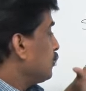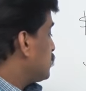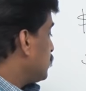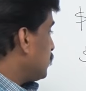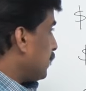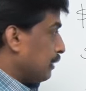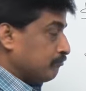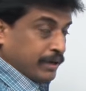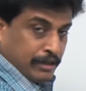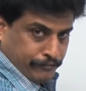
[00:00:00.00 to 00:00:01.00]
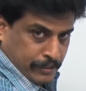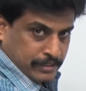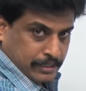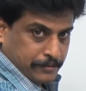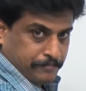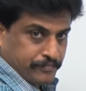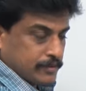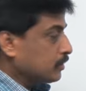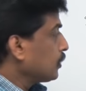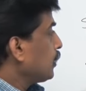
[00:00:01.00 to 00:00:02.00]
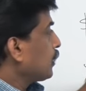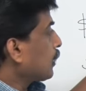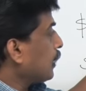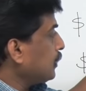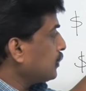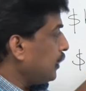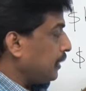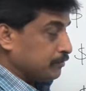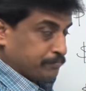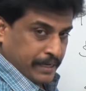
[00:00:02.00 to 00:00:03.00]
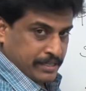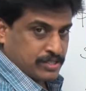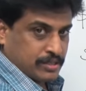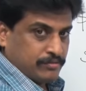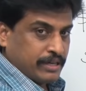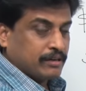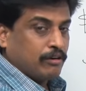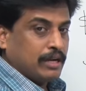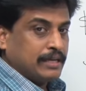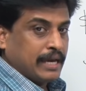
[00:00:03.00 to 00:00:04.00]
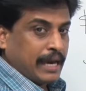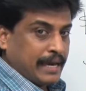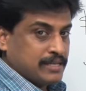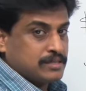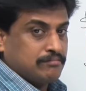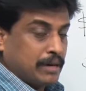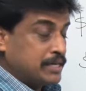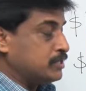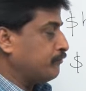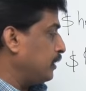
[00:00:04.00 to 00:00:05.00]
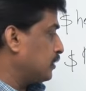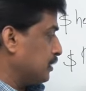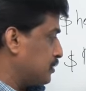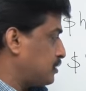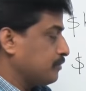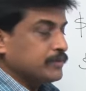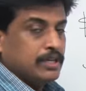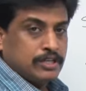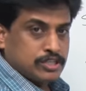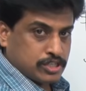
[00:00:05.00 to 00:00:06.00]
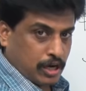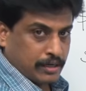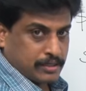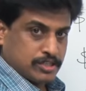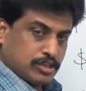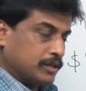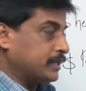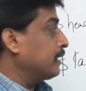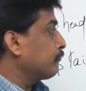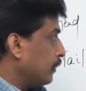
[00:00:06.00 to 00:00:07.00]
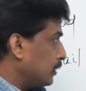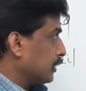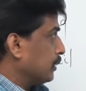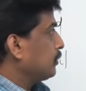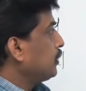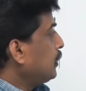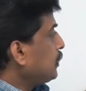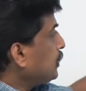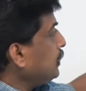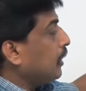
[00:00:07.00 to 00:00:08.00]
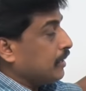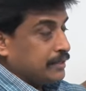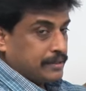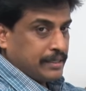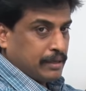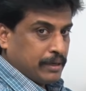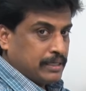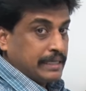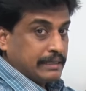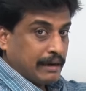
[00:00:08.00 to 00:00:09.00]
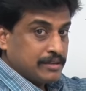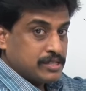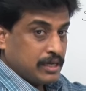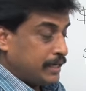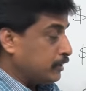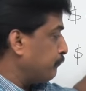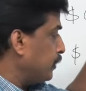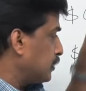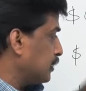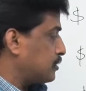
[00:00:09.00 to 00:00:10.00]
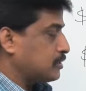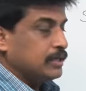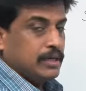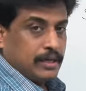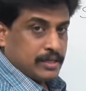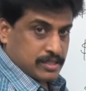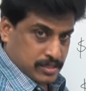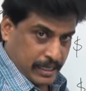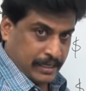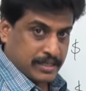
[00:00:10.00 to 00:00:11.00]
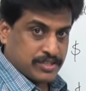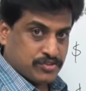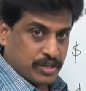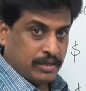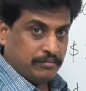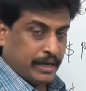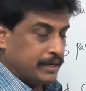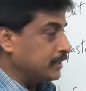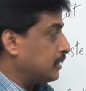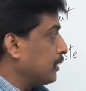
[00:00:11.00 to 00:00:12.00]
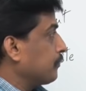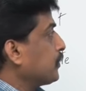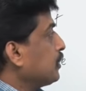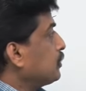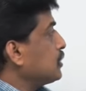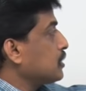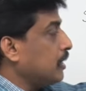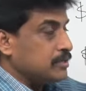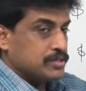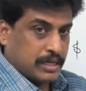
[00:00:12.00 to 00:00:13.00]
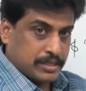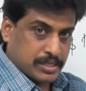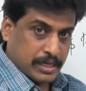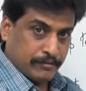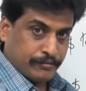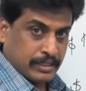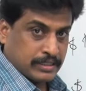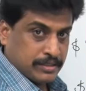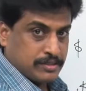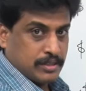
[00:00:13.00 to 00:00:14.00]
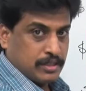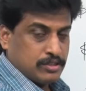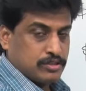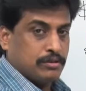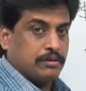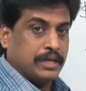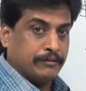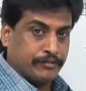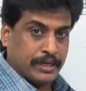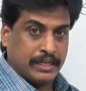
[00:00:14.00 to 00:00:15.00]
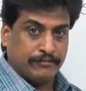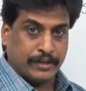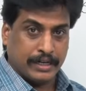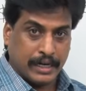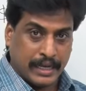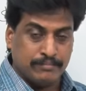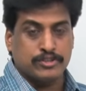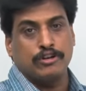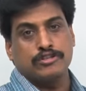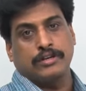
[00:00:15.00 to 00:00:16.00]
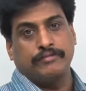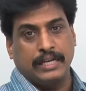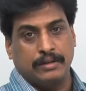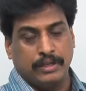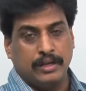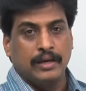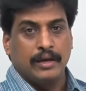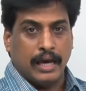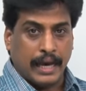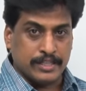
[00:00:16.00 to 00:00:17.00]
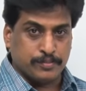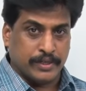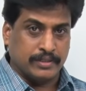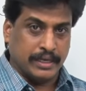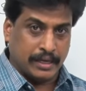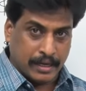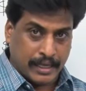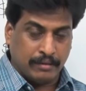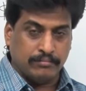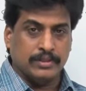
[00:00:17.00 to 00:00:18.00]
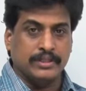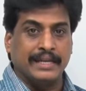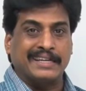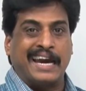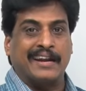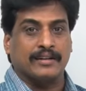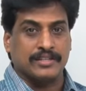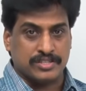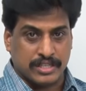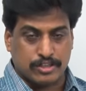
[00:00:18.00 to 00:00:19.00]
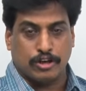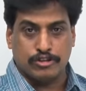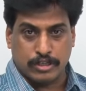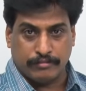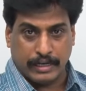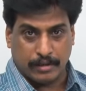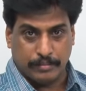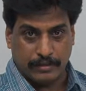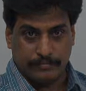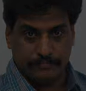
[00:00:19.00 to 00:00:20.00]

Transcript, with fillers: This is a number filter. Cut and paste we are calling as merge filters. Sort, sorting filter. TR and TEE, translate filters. SED, stream editor. These are searching filters. So different names also available. As per their name, their characteristics also available.